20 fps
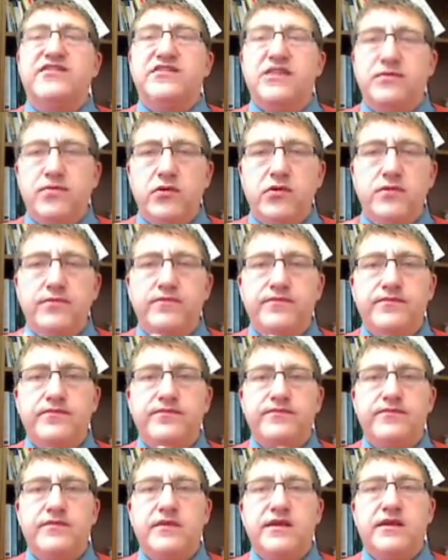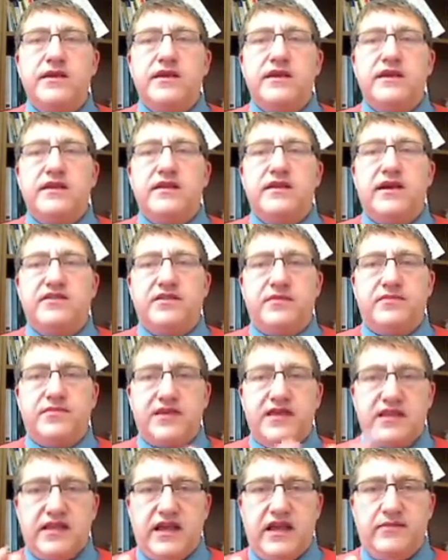simple, not
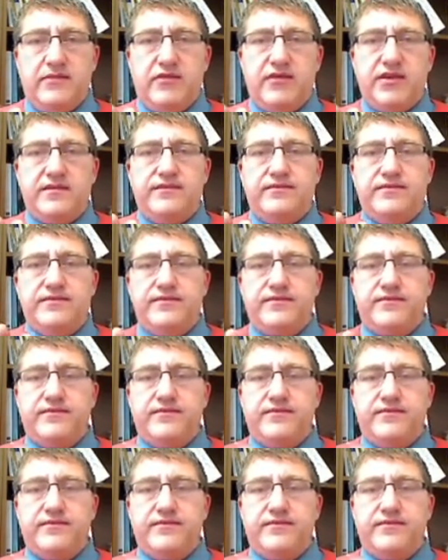something elaborate,